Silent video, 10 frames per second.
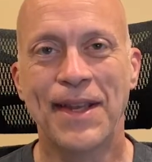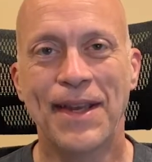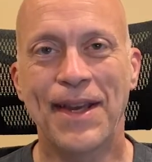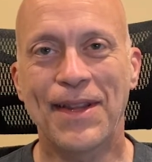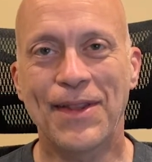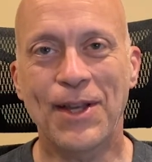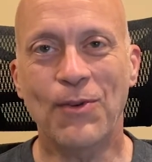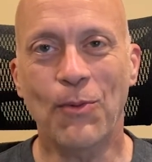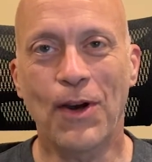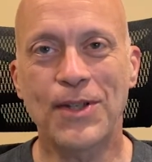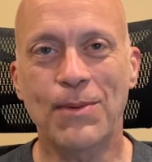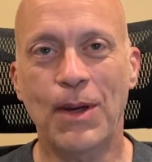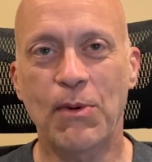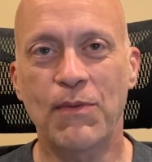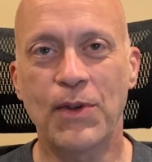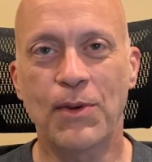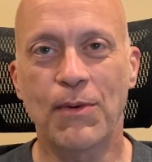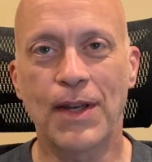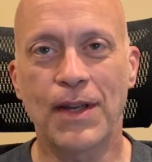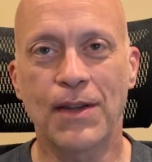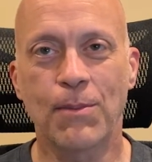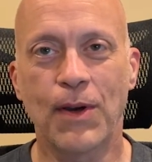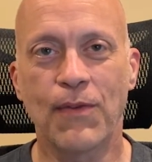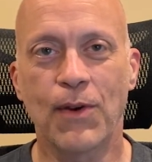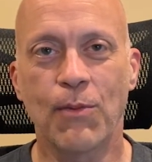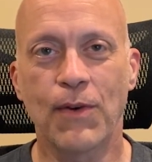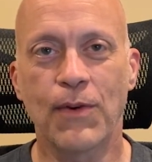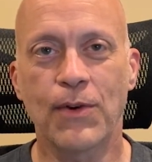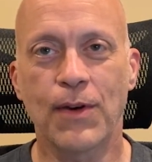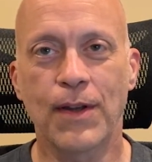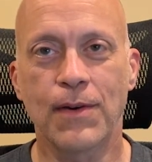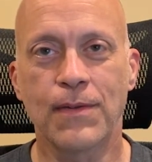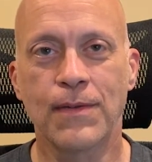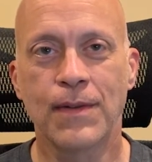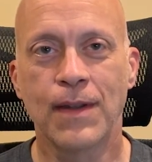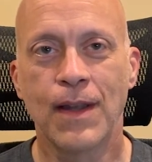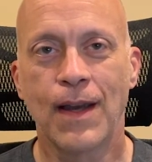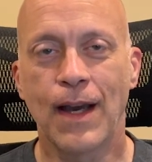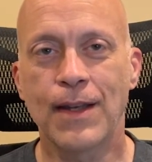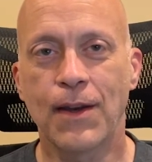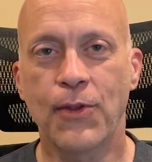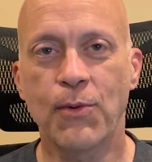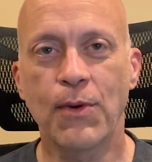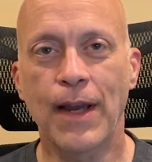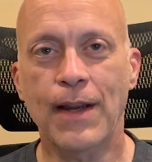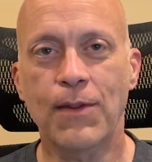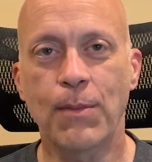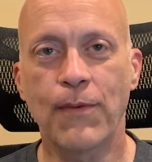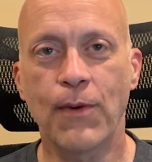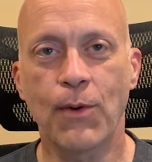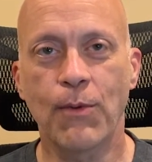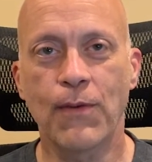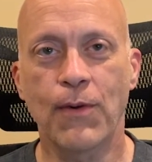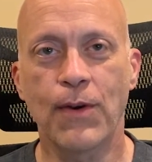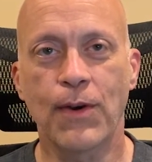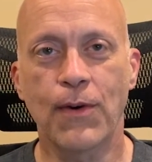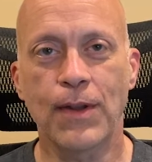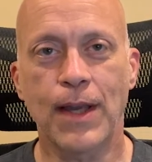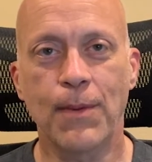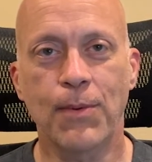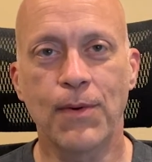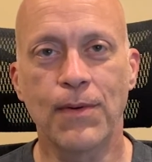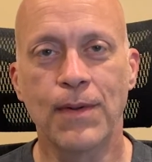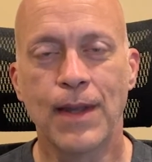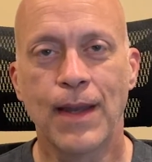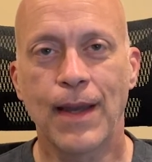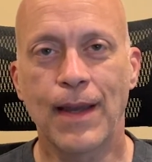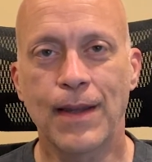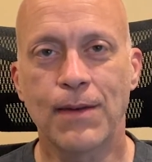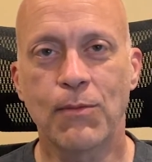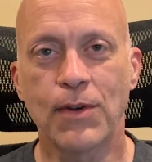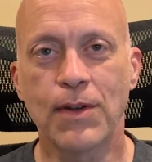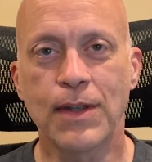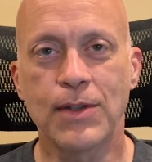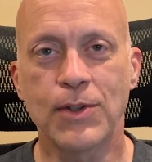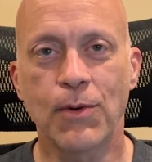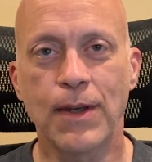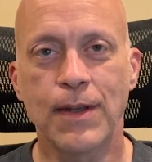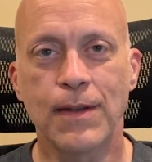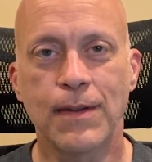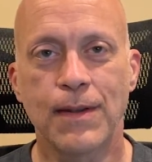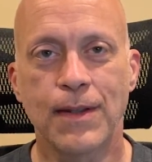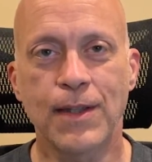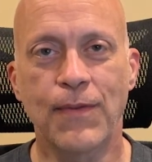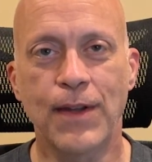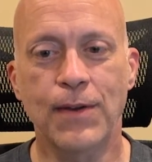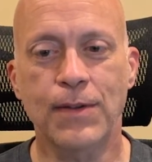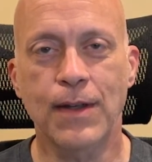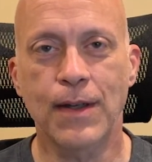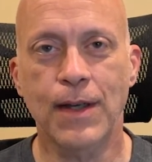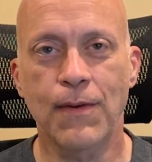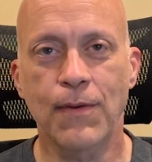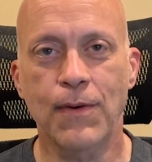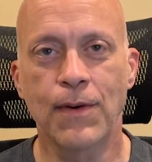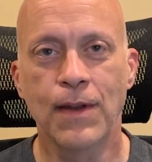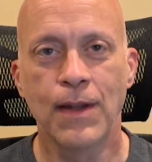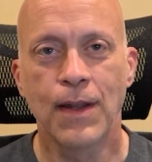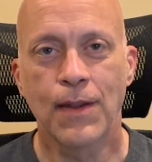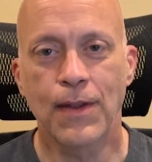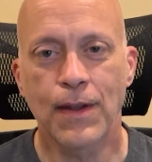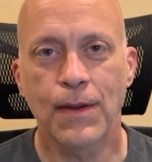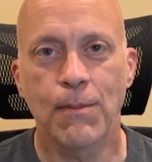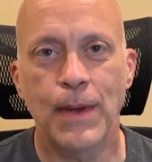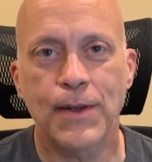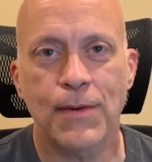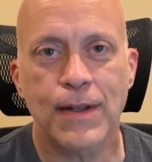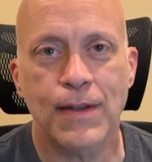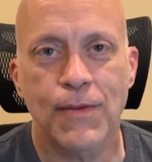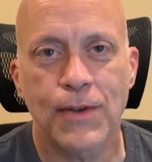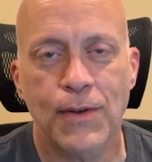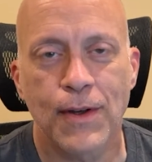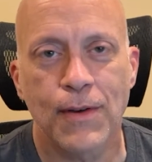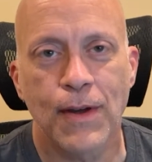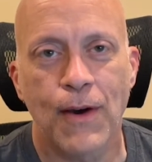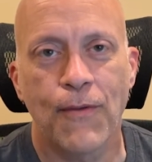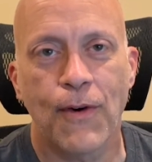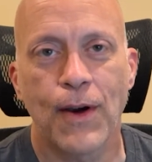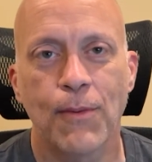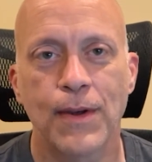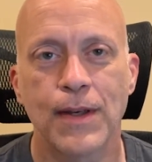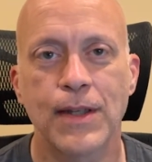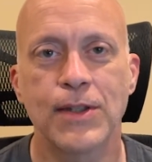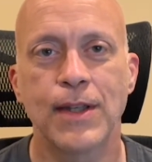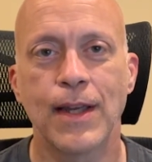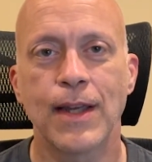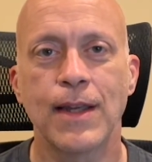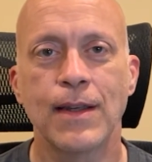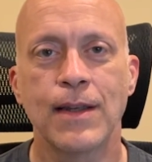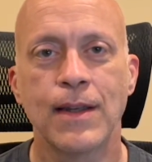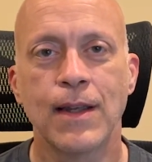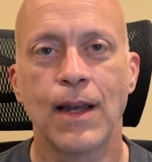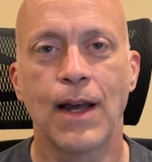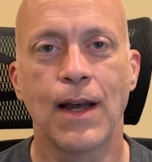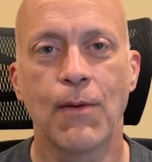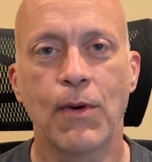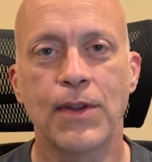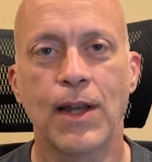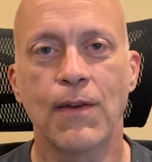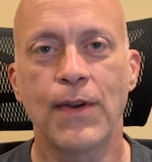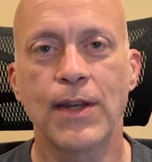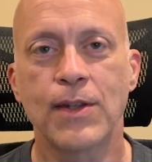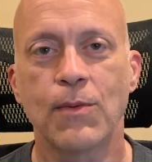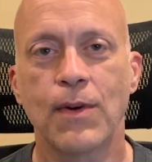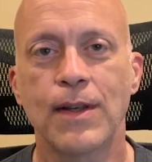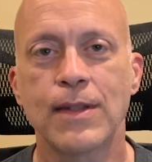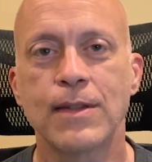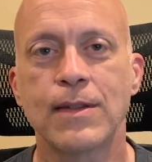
Hey, thanks for watching my review and rating of the Buffalo River Trail. I did a through hike of the Buffalo River in early April and really enjoyed it. This video is going to cover the metrics of the trail, how far I went each day, what the elevation was,